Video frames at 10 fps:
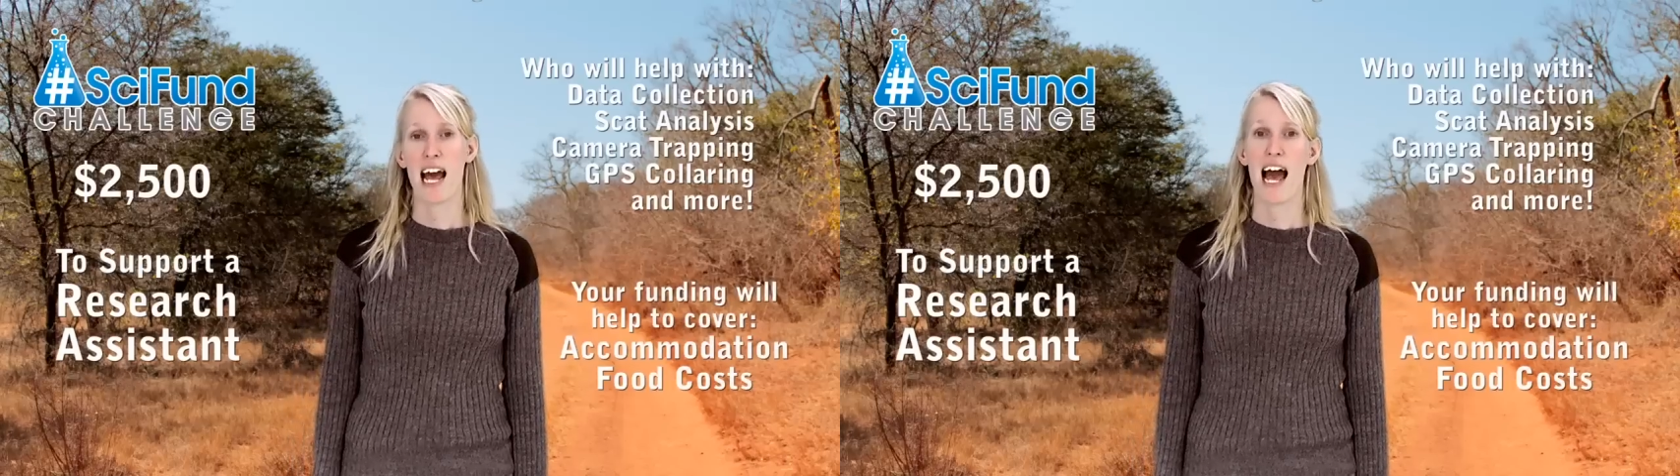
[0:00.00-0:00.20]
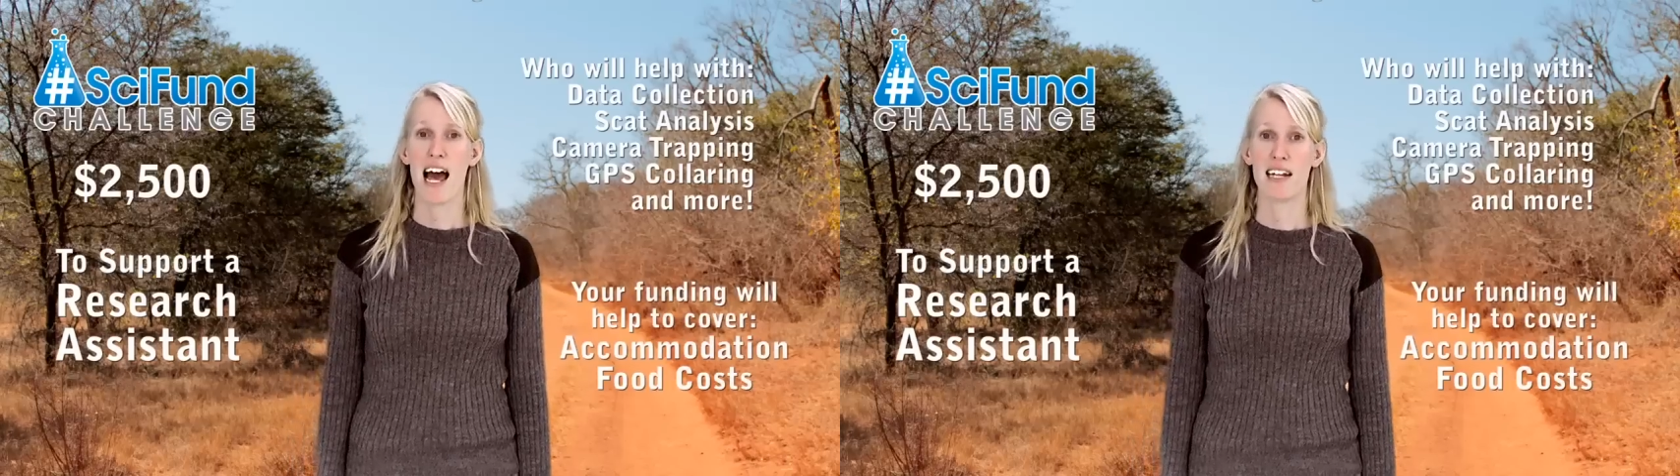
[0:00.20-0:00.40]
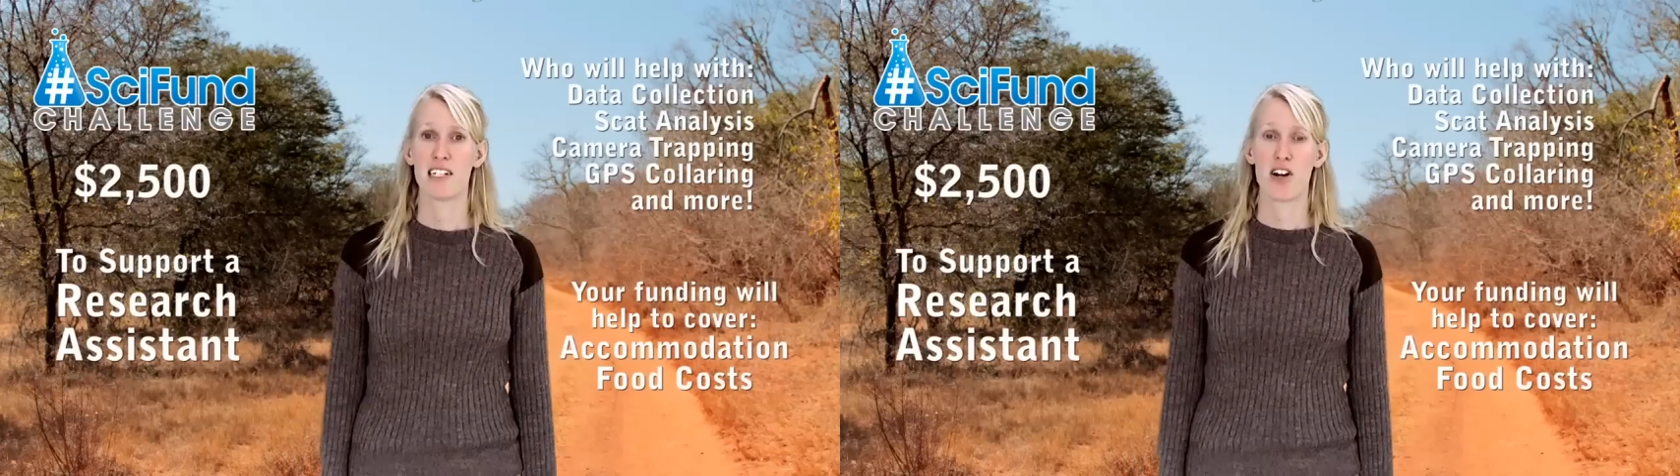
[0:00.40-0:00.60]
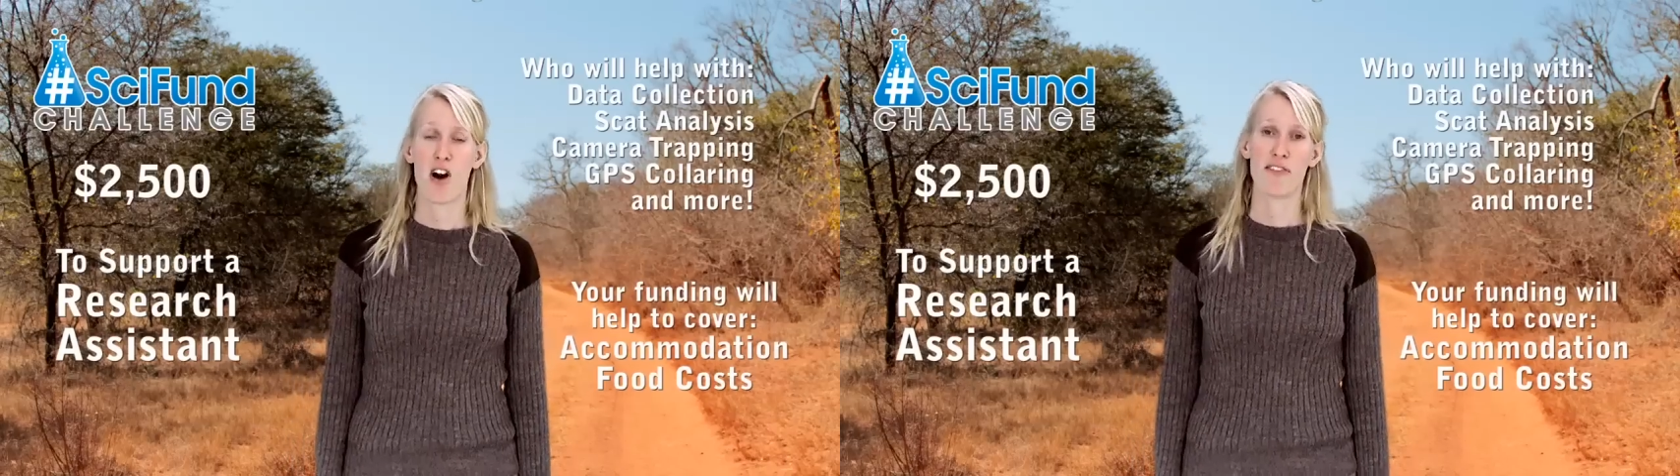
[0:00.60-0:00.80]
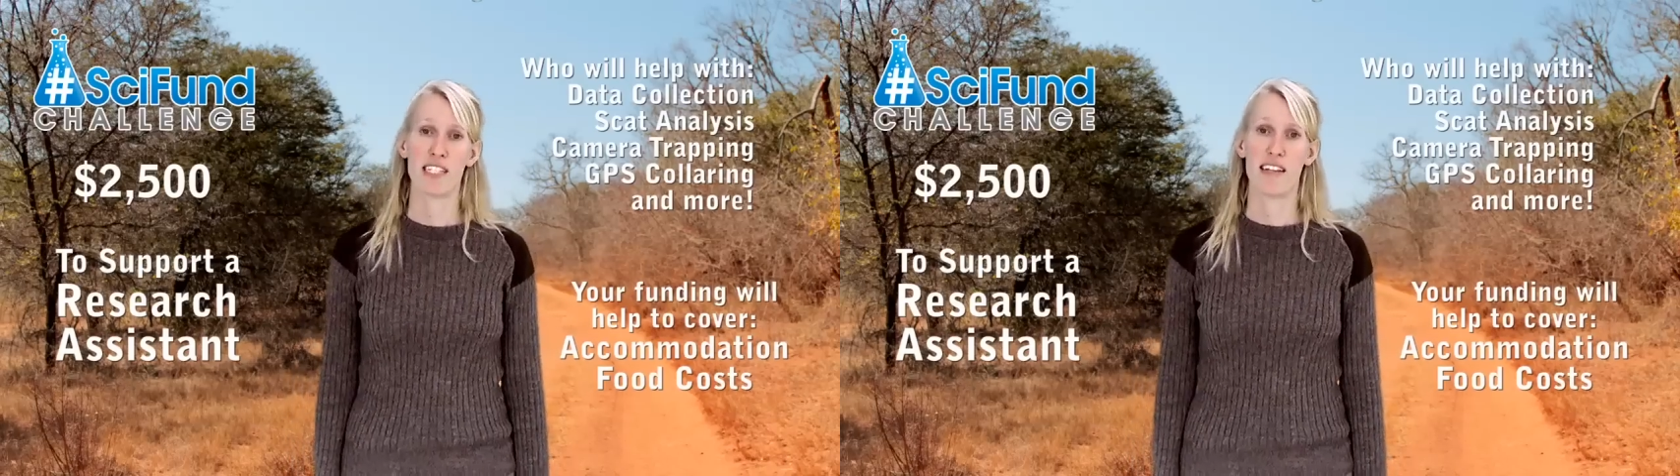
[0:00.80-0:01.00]
and
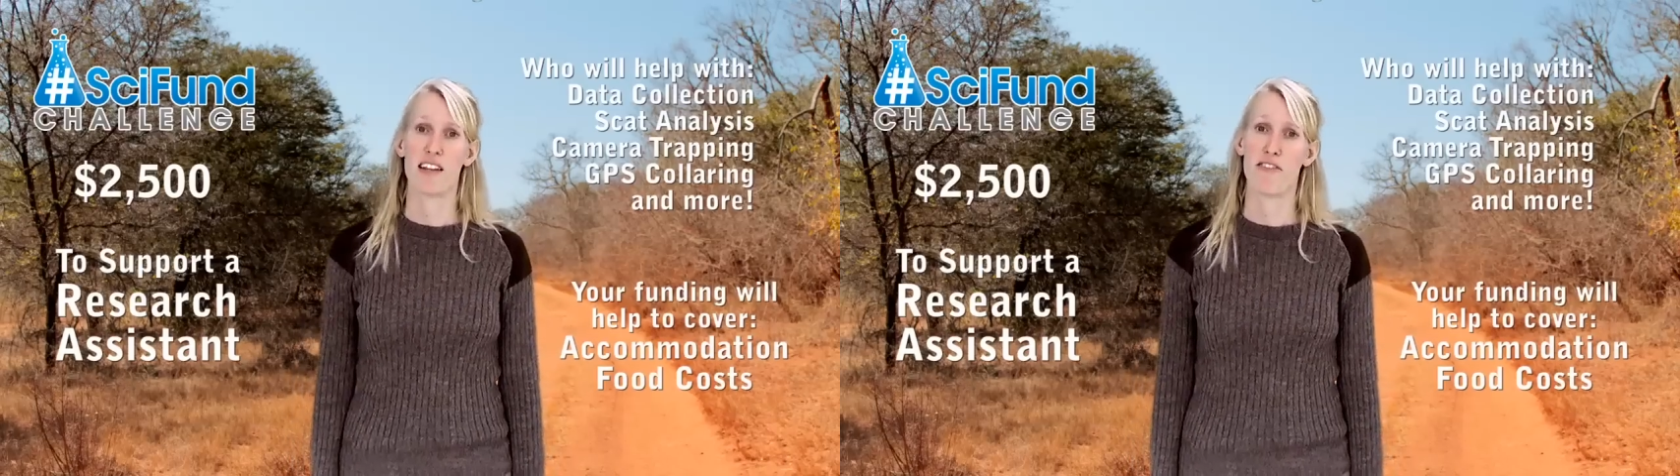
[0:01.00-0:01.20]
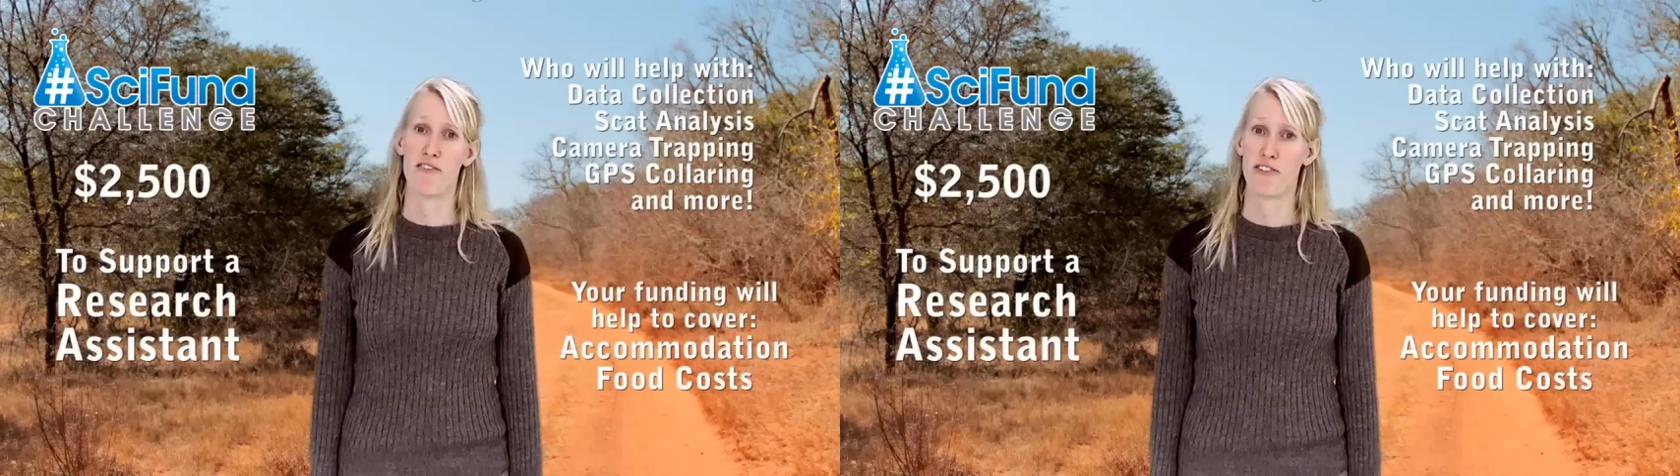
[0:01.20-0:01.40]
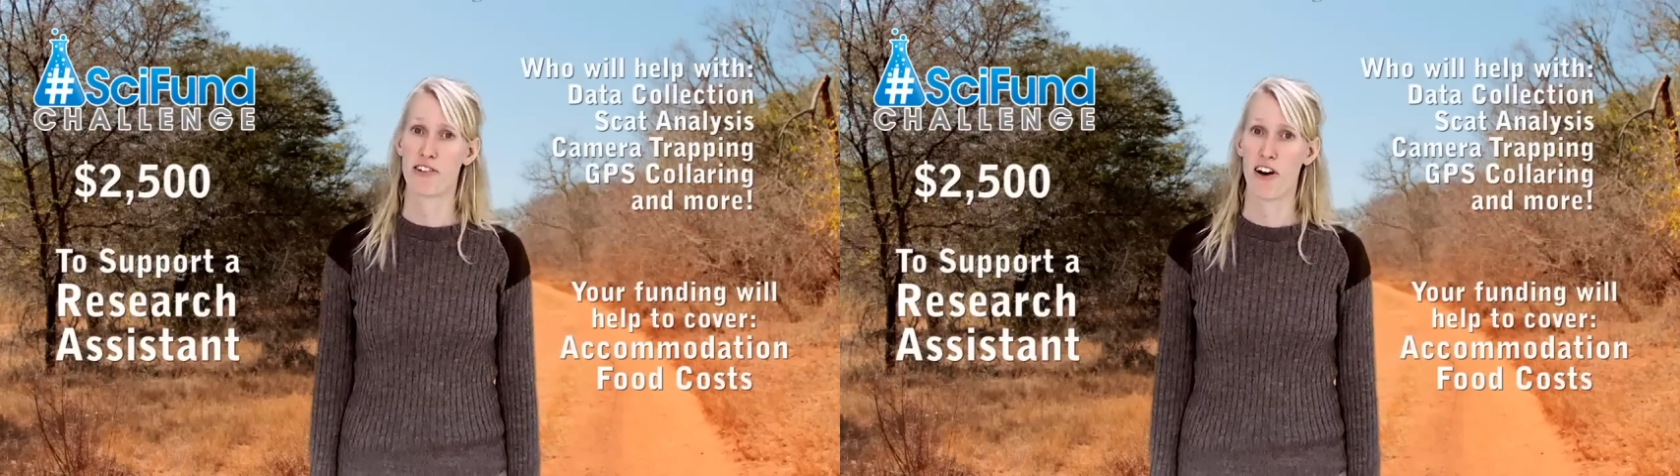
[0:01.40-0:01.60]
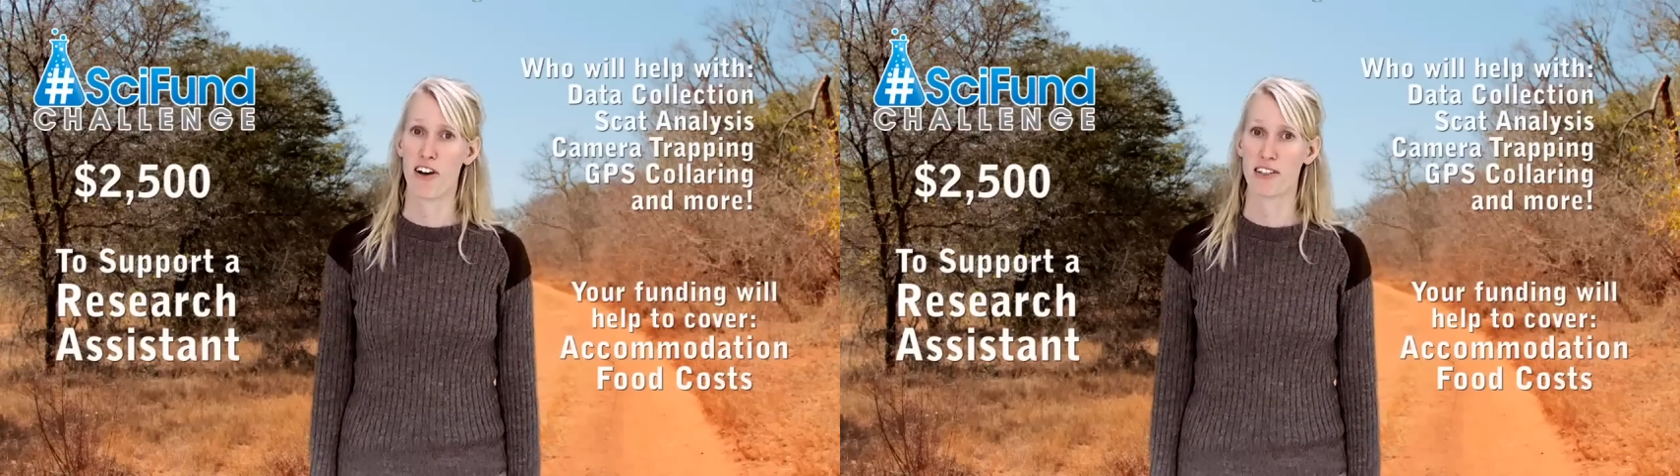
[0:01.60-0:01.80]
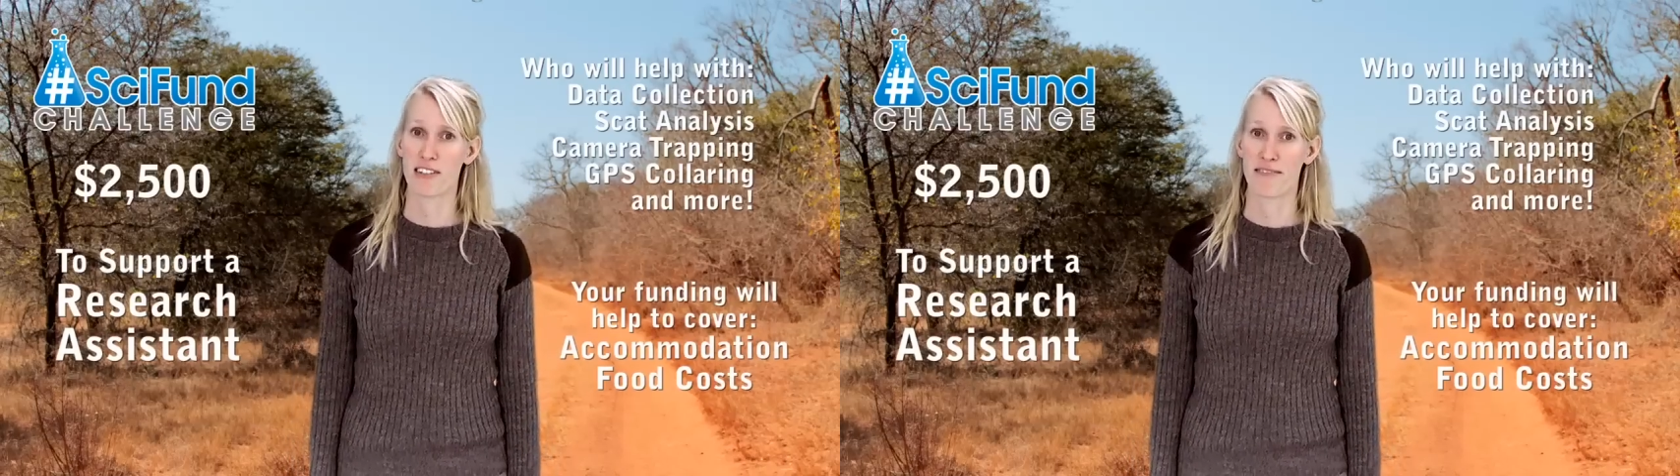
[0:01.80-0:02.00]
offset their food
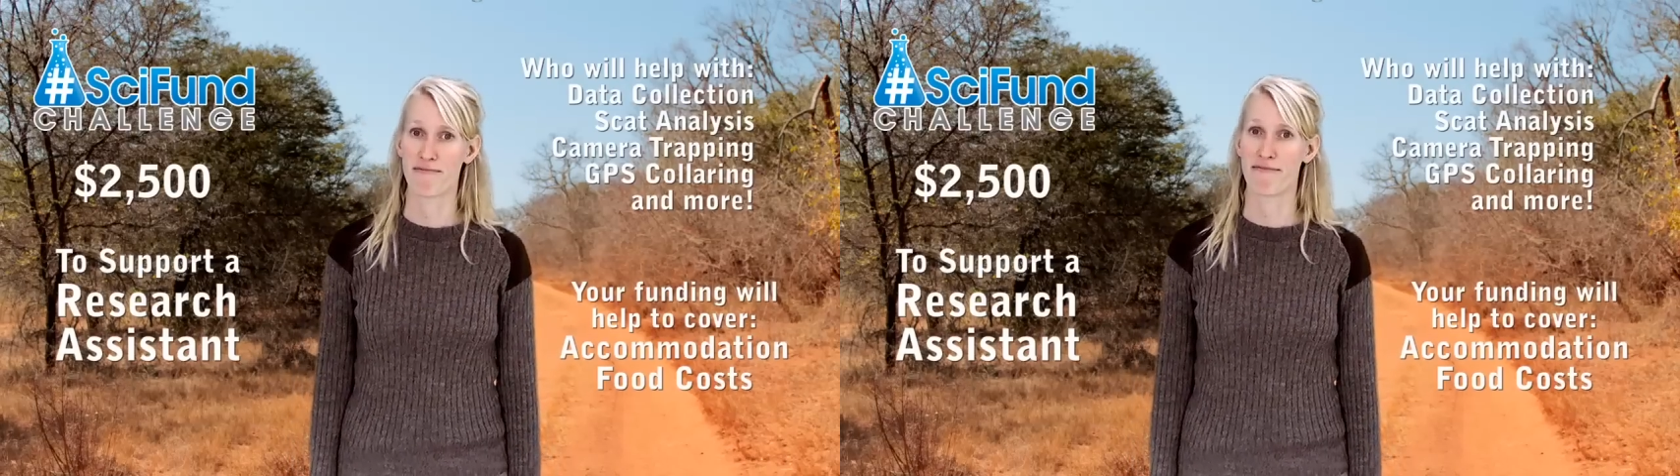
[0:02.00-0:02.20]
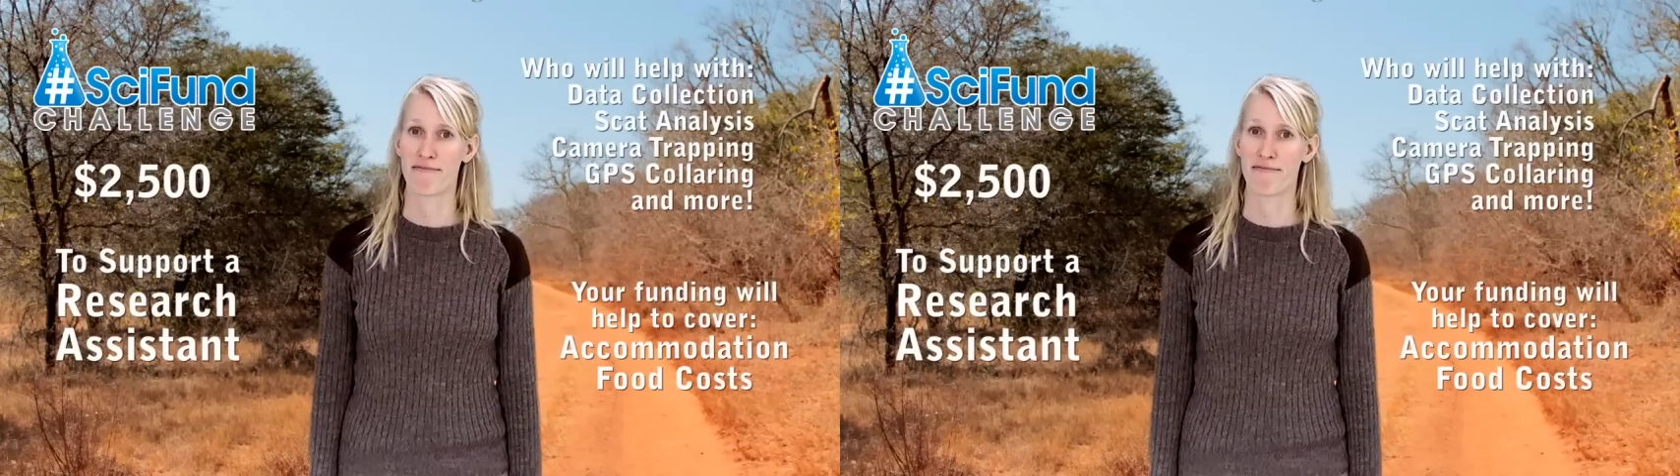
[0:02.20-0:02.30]
costs.